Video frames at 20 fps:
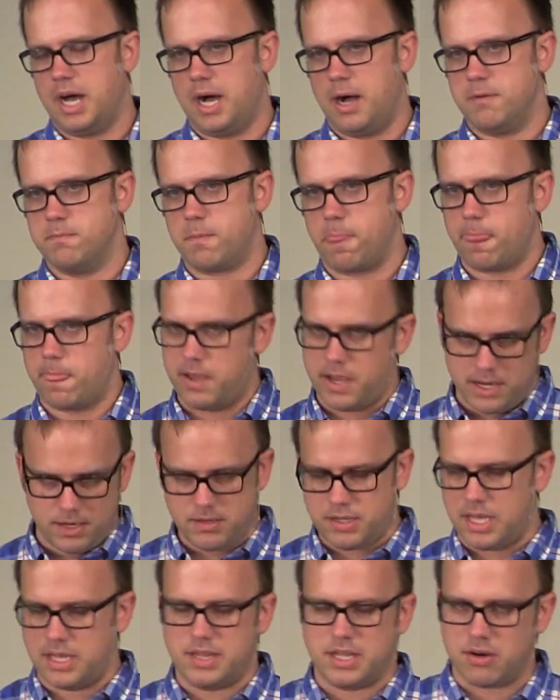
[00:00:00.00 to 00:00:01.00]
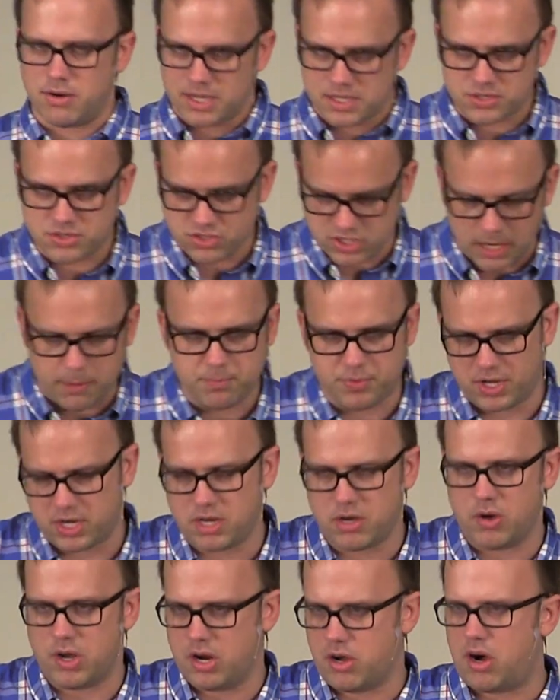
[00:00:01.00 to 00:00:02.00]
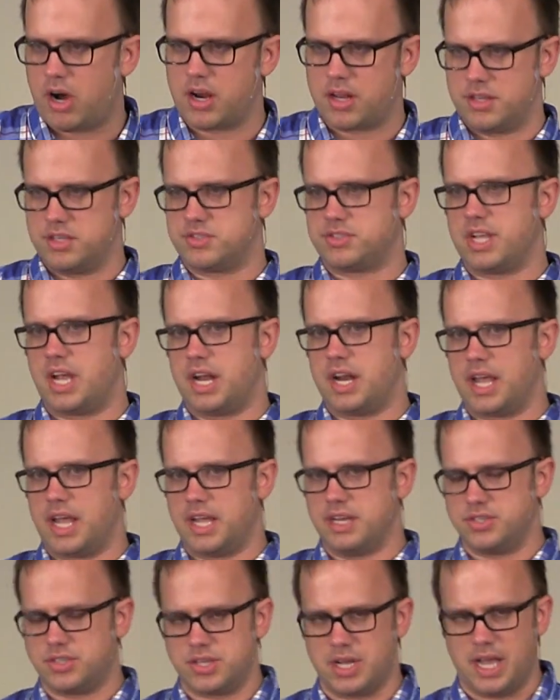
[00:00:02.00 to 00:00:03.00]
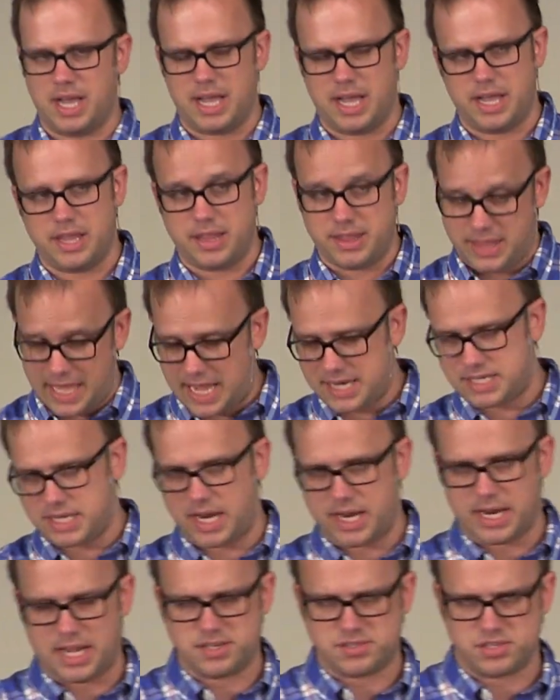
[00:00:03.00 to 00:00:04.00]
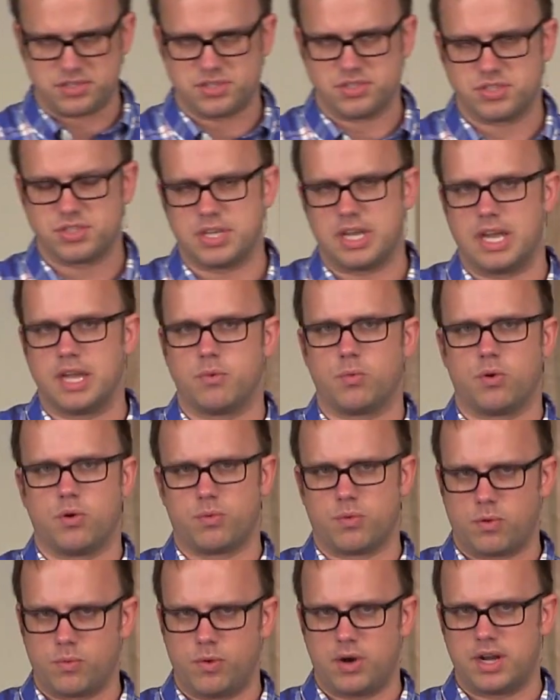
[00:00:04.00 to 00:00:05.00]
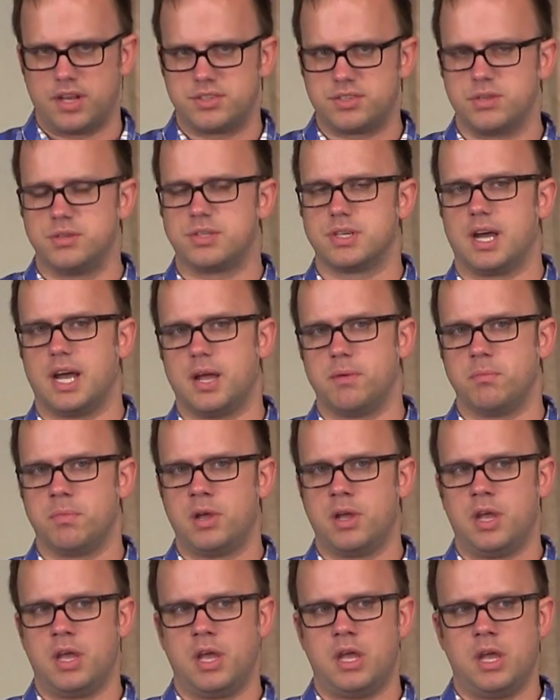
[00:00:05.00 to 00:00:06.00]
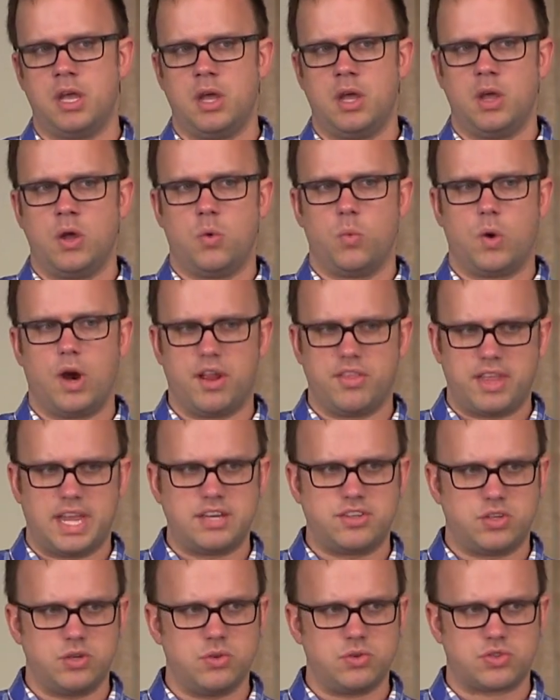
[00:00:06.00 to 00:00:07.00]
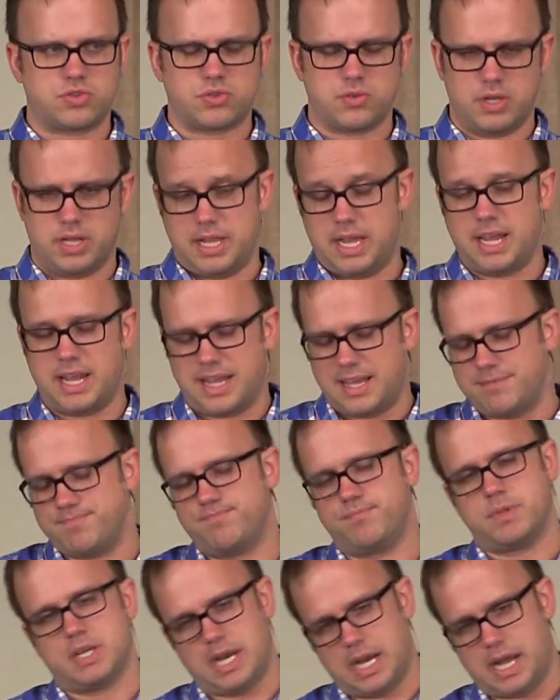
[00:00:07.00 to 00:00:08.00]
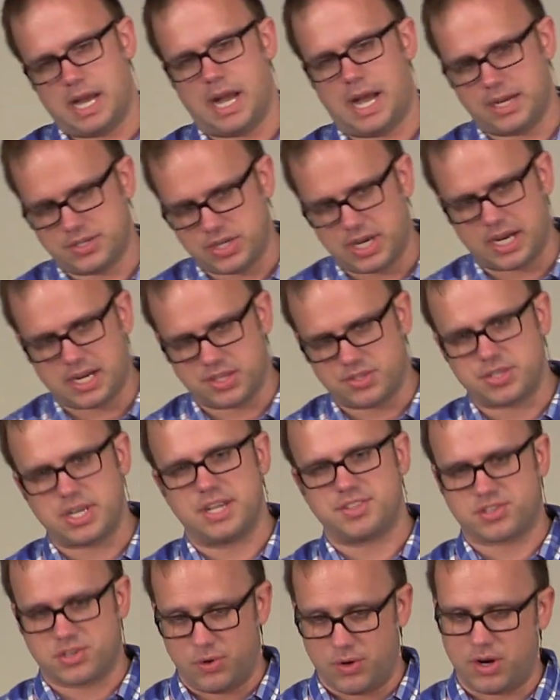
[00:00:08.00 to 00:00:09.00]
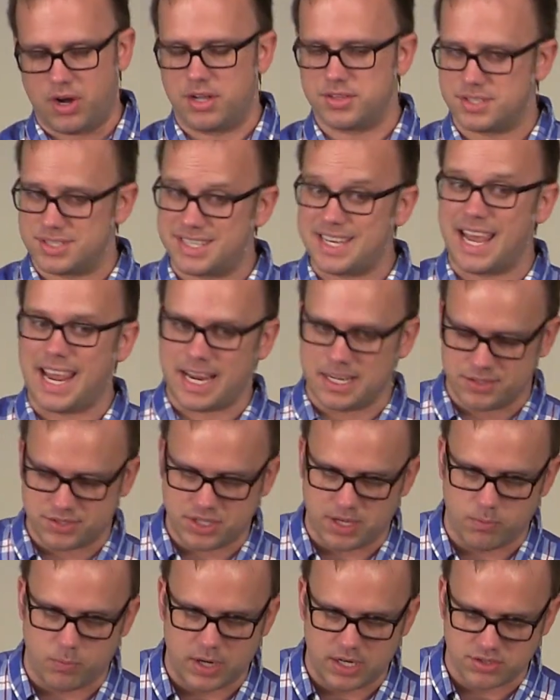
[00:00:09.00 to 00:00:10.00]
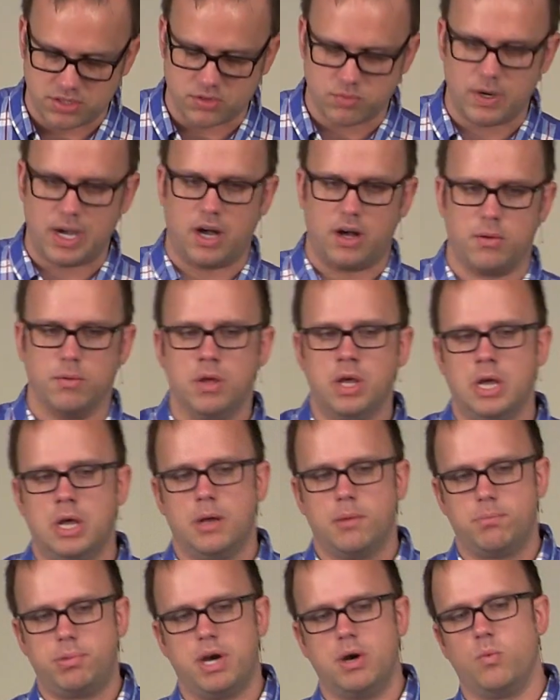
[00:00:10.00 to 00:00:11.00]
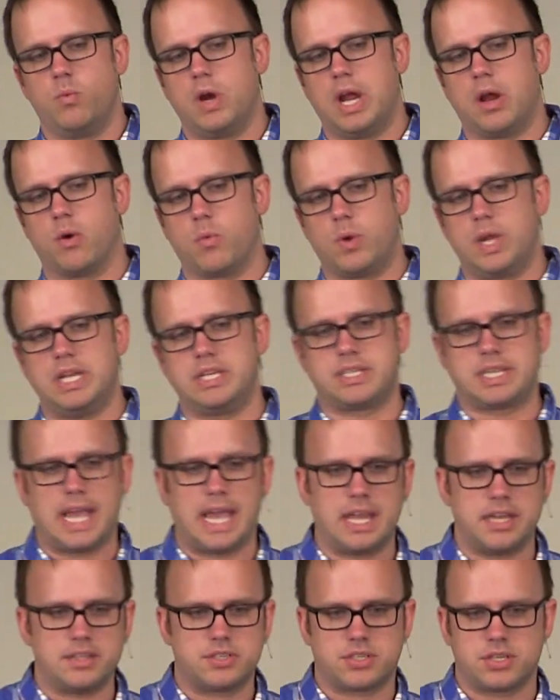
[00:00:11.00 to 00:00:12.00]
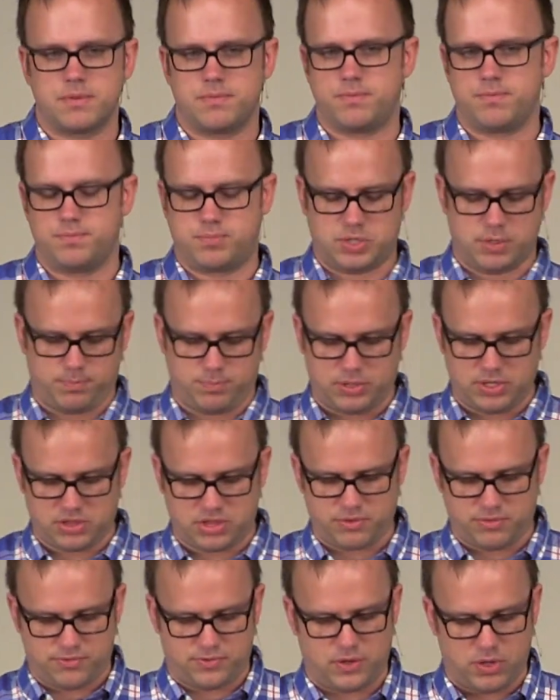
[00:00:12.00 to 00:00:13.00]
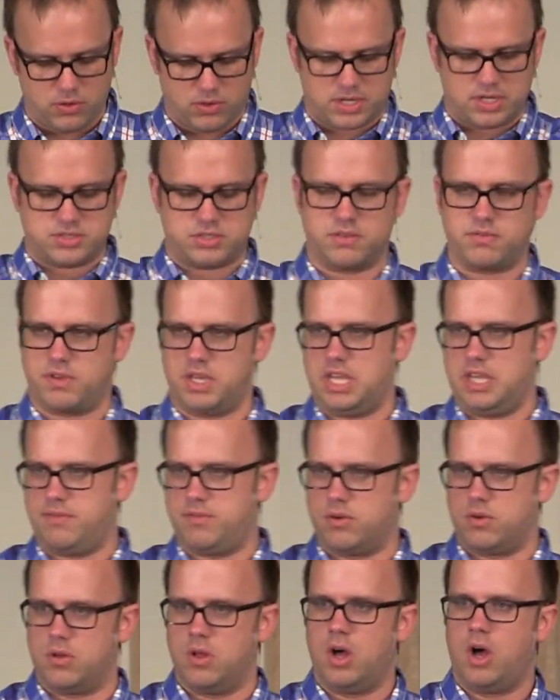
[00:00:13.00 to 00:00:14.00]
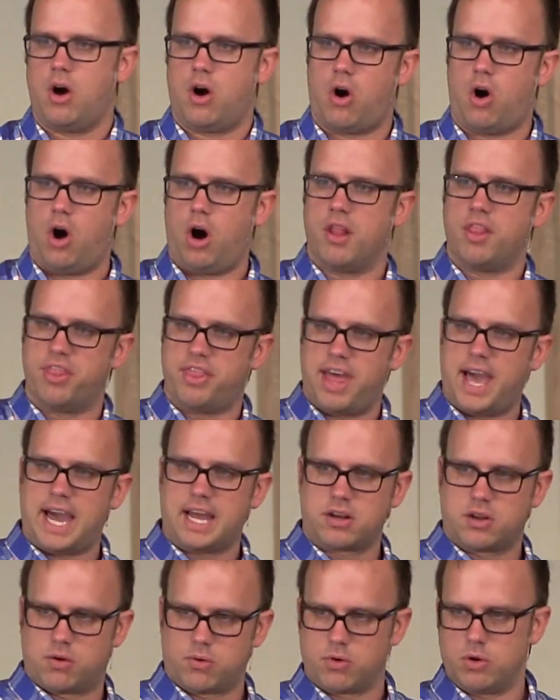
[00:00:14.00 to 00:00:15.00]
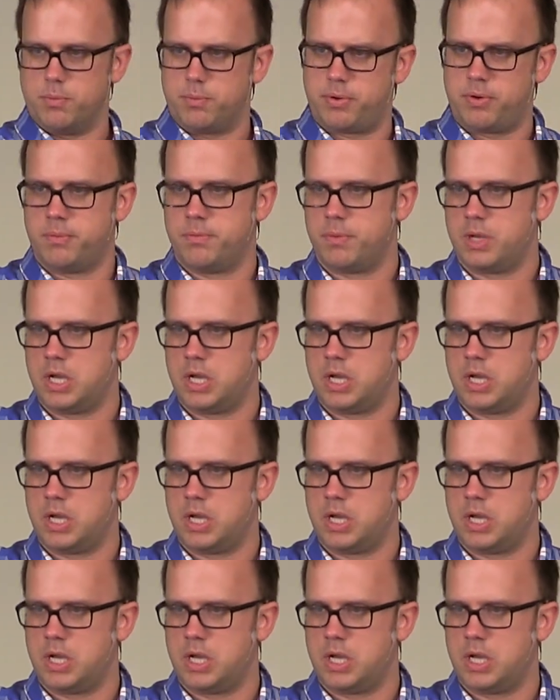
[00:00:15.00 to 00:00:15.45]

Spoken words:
And there is something going on in this day and age, that day and age, I should say, World War I and II time, where they do, actually I could say it's going on today in some ways as well, but where we tend to put the focus of evil on that group